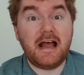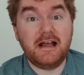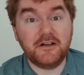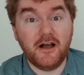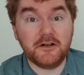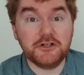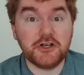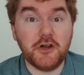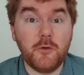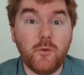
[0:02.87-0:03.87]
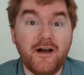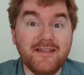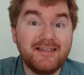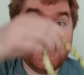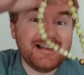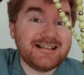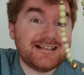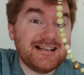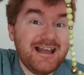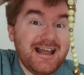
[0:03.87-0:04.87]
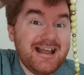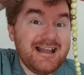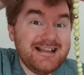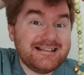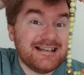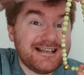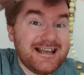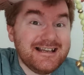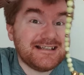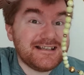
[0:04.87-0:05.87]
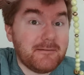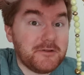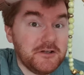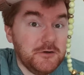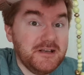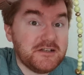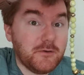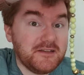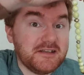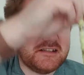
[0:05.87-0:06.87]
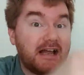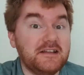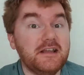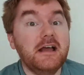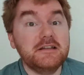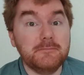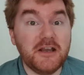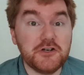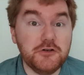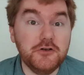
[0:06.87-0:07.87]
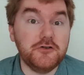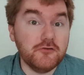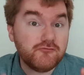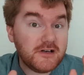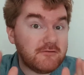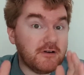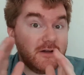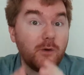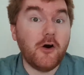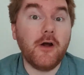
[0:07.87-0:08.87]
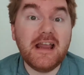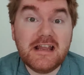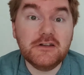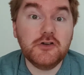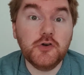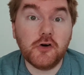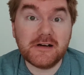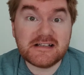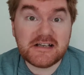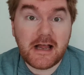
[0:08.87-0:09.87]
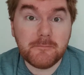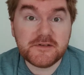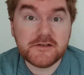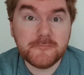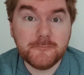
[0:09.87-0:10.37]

And I'm going to show you why this is the key step that you need to understand to make sure you do really, really well in your exams.